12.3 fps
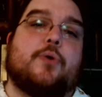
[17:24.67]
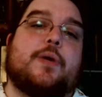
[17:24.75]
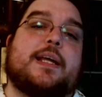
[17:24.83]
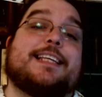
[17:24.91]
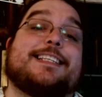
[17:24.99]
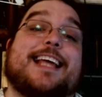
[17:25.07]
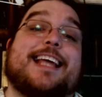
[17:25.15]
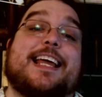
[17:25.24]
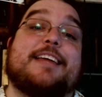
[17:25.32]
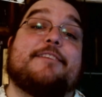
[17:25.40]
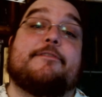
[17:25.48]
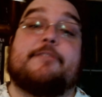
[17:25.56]
is
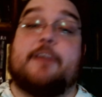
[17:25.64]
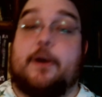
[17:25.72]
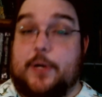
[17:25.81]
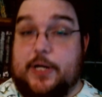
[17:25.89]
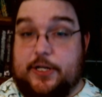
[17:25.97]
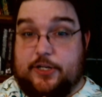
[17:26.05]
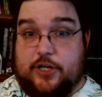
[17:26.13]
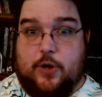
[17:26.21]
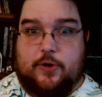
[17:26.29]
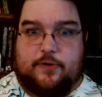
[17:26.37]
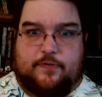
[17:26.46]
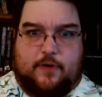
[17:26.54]
a variant
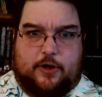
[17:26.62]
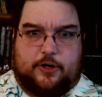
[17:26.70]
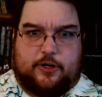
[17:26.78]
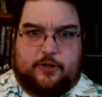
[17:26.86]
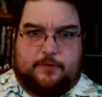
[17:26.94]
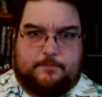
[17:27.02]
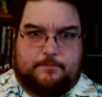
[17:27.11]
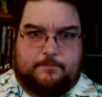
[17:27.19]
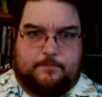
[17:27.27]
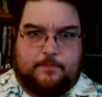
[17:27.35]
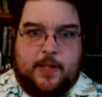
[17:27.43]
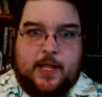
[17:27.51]
code of honor
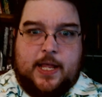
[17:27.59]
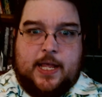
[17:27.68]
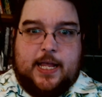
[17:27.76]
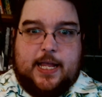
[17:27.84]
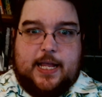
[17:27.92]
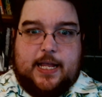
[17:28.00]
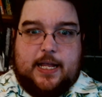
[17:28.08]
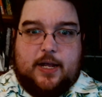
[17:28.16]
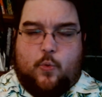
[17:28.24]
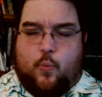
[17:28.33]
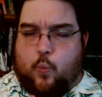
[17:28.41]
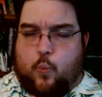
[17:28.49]

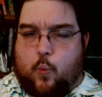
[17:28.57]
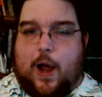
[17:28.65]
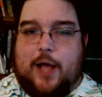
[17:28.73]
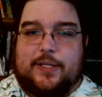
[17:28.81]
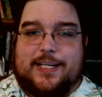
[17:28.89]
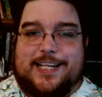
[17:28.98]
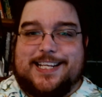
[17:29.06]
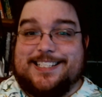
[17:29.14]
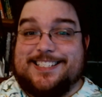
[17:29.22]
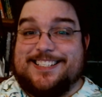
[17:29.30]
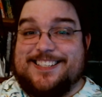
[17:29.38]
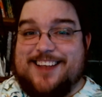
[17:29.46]
while it
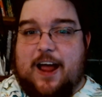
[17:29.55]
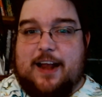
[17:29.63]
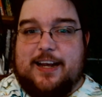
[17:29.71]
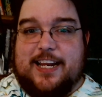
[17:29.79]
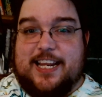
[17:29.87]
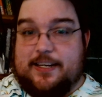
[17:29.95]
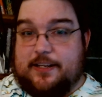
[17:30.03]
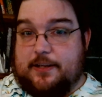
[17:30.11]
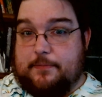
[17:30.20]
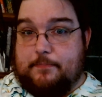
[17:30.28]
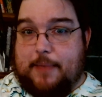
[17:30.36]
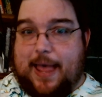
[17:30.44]
is not
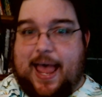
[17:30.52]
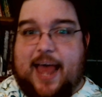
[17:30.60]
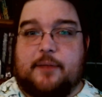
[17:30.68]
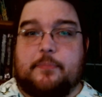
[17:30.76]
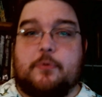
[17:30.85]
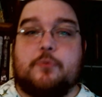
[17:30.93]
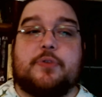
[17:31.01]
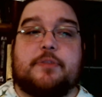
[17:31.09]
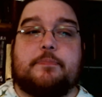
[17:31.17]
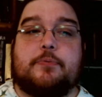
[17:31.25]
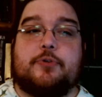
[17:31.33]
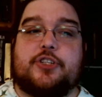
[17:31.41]
incompatible with
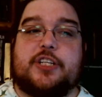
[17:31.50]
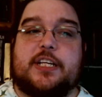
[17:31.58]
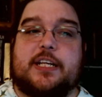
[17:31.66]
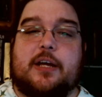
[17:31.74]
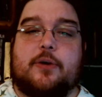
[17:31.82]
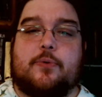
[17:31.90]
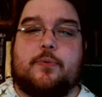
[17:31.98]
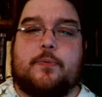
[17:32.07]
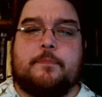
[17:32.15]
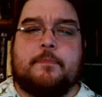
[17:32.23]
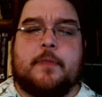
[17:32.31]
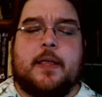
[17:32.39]
Bushido,
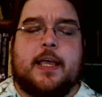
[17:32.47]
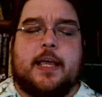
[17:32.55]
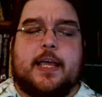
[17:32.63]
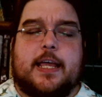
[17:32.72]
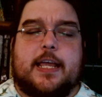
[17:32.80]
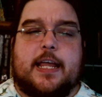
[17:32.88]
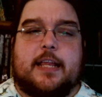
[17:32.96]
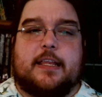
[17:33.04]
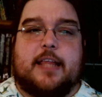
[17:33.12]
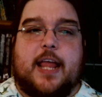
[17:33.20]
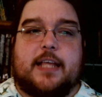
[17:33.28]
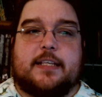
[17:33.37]
it
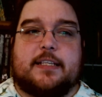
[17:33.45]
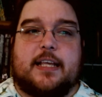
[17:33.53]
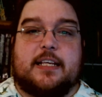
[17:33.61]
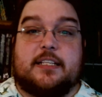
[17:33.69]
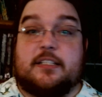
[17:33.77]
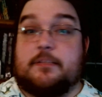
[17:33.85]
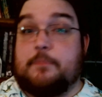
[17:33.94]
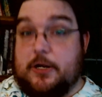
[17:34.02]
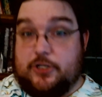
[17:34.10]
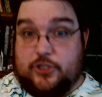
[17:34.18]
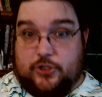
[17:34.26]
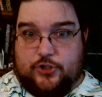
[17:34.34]
takes a
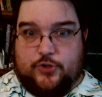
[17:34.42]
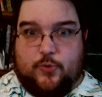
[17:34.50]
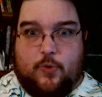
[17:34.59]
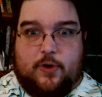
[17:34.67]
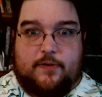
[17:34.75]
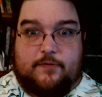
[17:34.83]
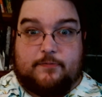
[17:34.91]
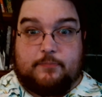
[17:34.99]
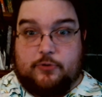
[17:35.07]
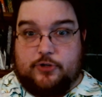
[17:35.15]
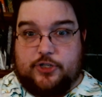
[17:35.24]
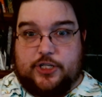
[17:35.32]
special sort of
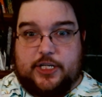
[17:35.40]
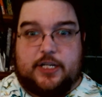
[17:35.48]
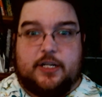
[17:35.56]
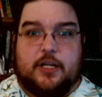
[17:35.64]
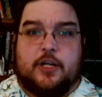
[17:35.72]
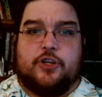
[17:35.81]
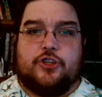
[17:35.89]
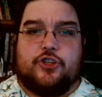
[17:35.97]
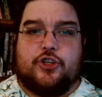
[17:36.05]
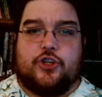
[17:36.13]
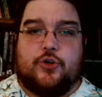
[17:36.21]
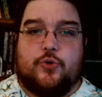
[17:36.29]
Bushi
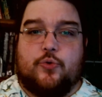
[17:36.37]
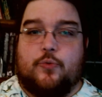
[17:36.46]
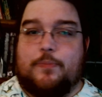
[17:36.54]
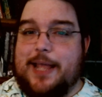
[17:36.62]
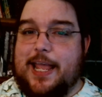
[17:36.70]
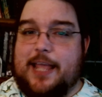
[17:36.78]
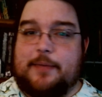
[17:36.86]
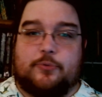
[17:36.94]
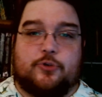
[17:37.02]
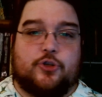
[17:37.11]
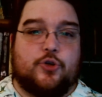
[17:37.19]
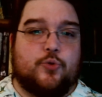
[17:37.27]
to be able
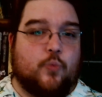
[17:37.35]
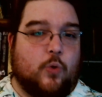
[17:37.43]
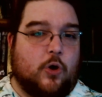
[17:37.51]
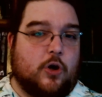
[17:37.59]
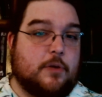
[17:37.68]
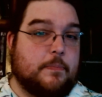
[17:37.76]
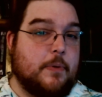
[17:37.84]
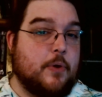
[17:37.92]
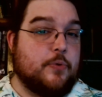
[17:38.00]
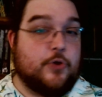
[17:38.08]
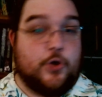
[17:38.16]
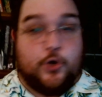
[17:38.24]
to work
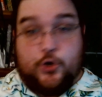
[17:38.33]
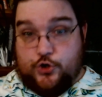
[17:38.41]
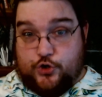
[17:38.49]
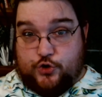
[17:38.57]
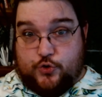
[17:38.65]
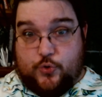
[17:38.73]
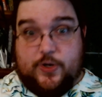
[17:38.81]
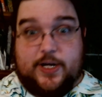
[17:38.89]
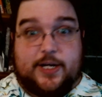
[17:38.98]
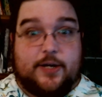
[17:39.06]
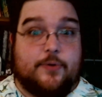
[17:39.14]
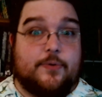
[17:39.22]
both
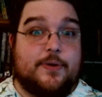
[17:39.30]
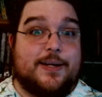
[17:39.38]
Shourido